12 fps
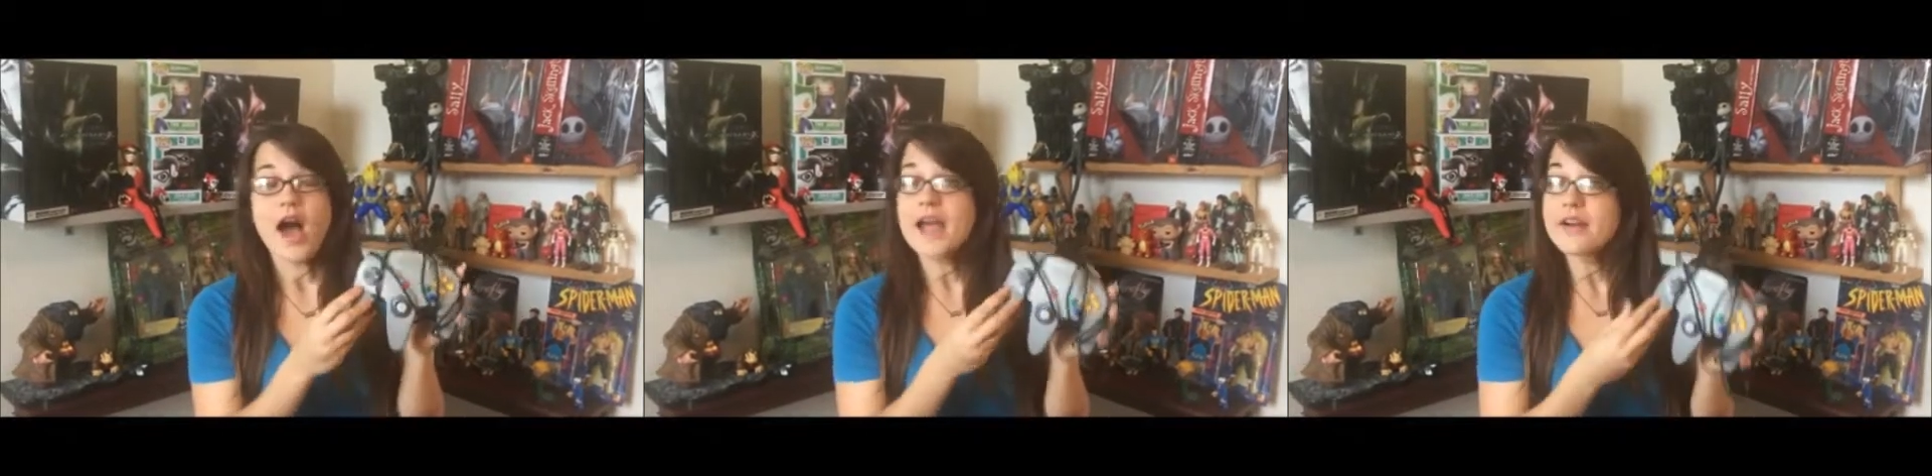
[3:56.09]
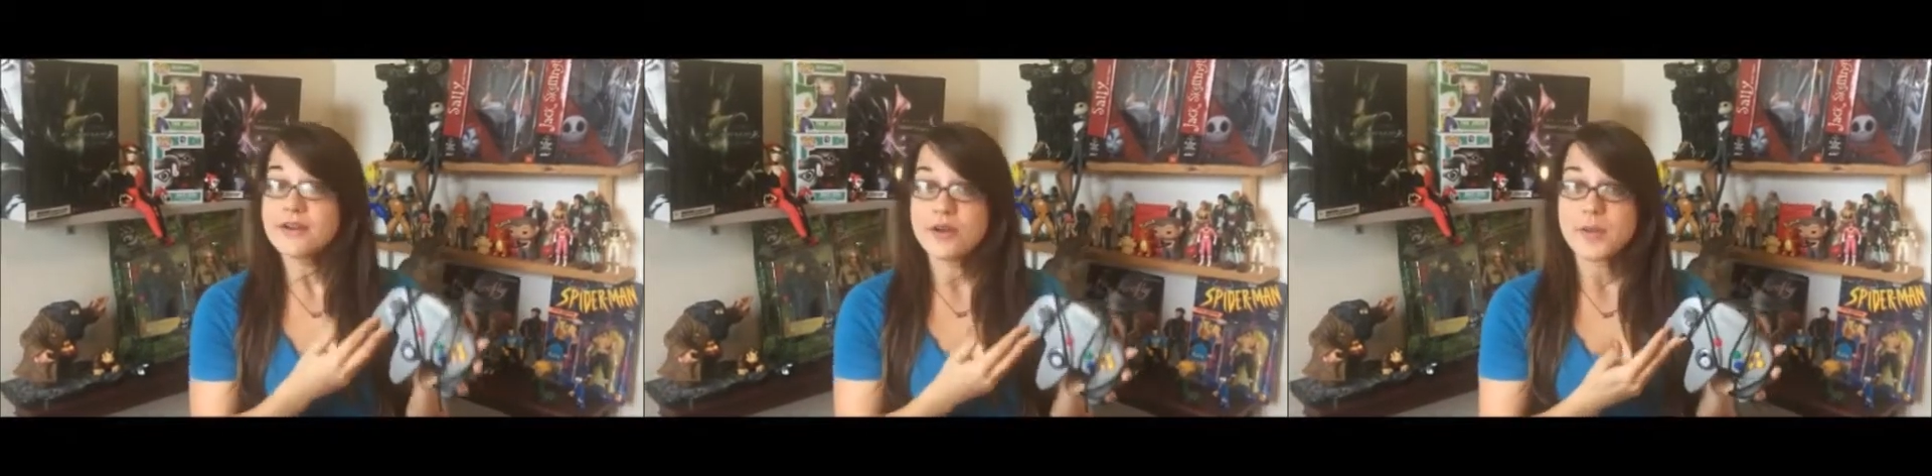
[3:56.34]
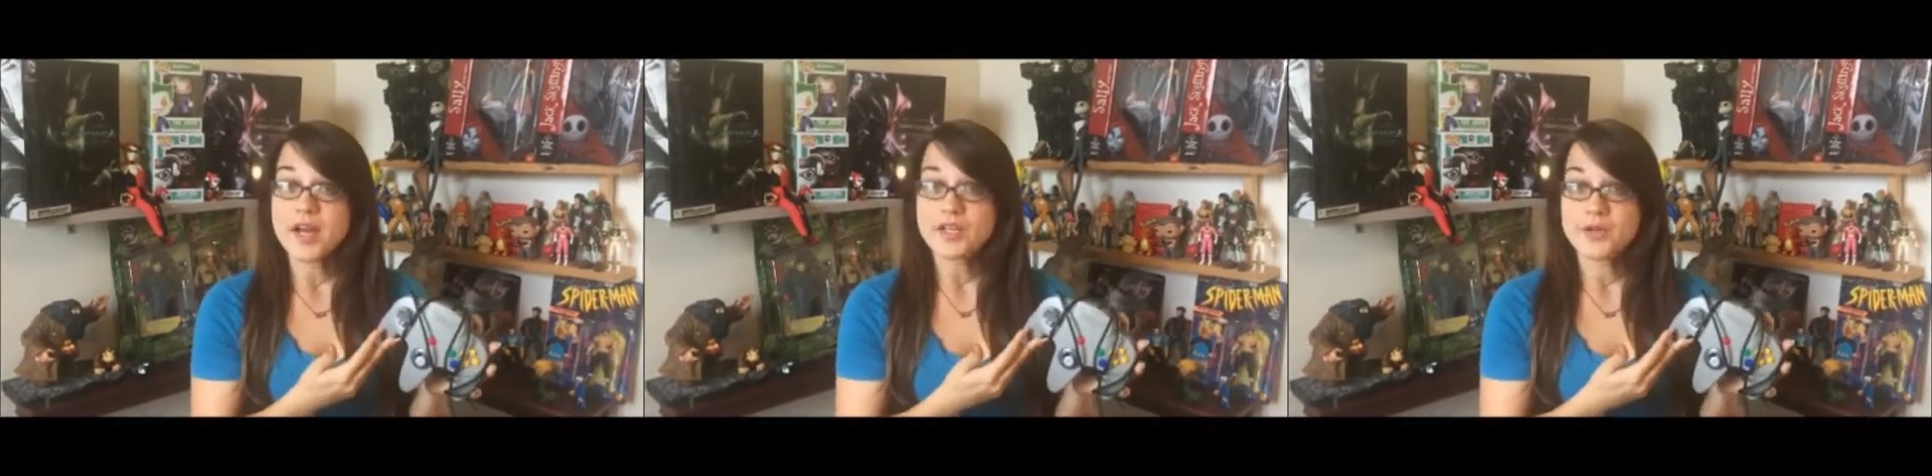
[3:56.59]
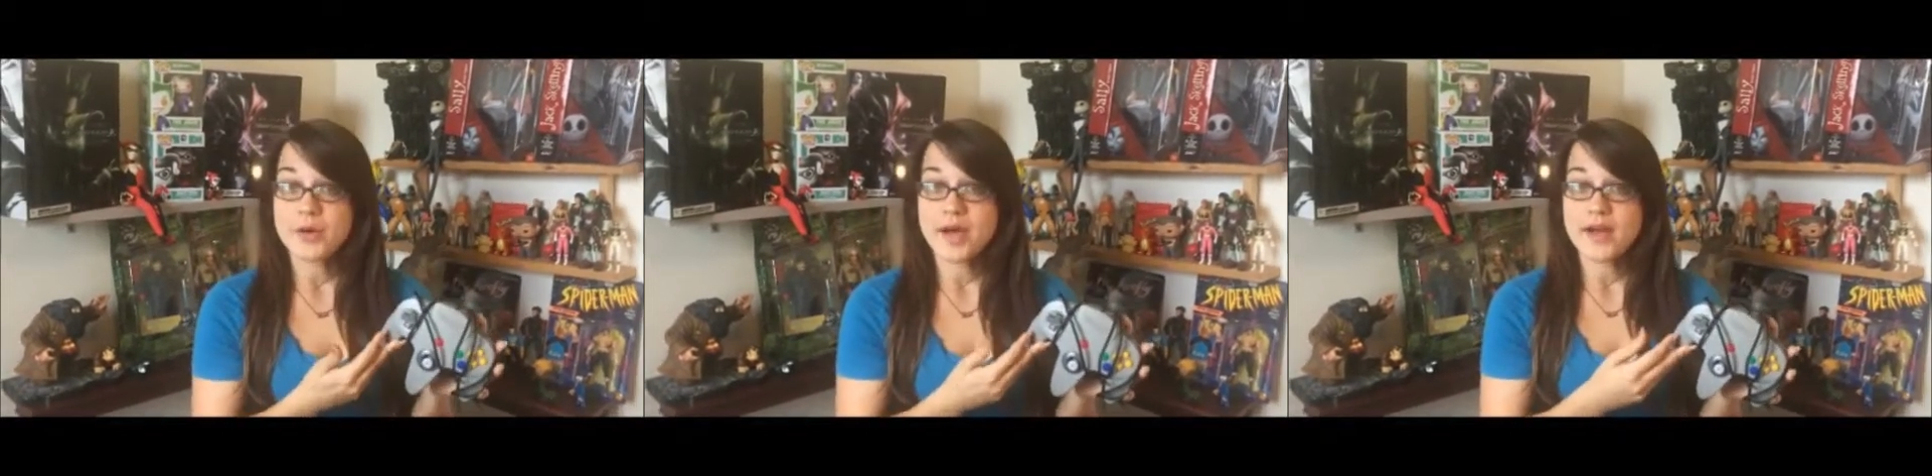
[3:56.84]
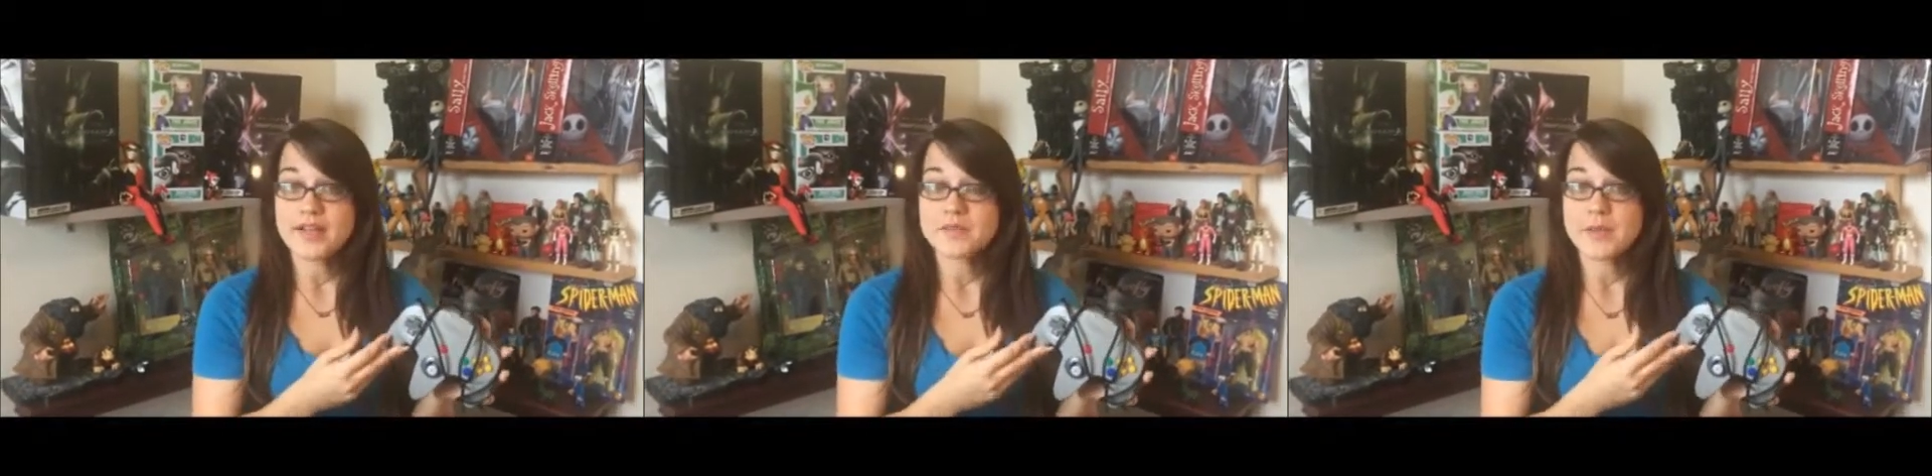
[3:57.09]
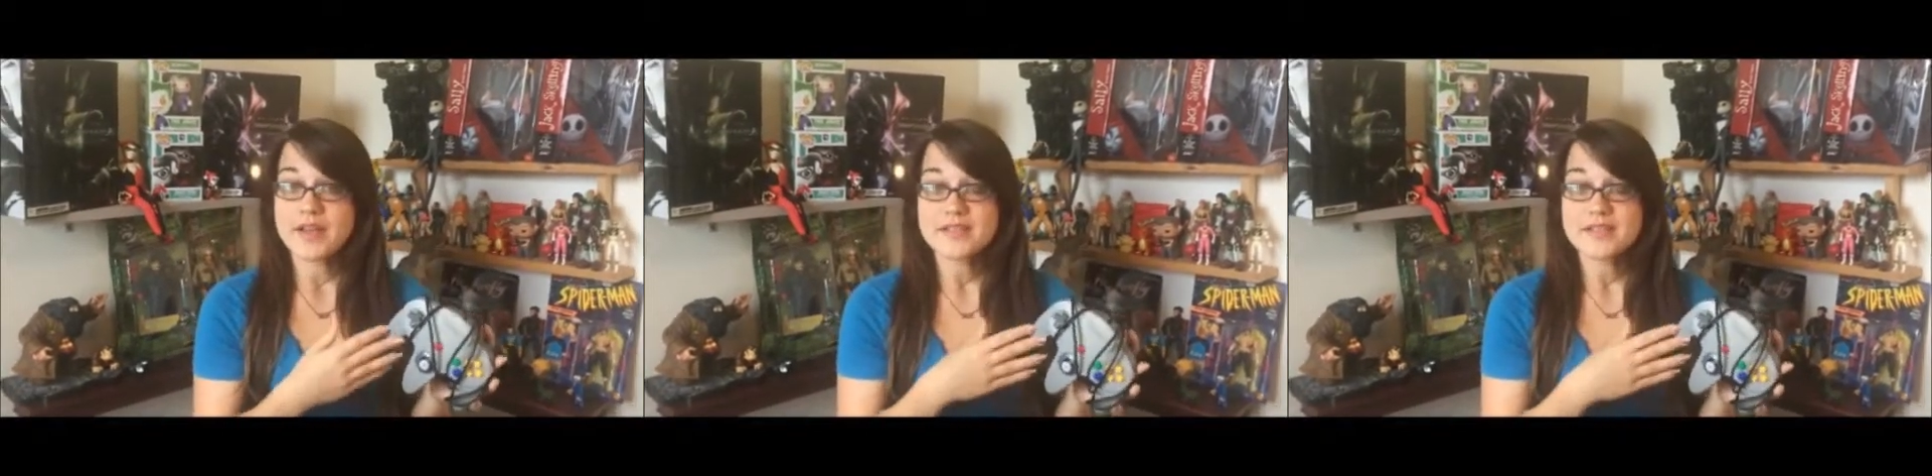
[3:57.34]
I don't know about you guys, but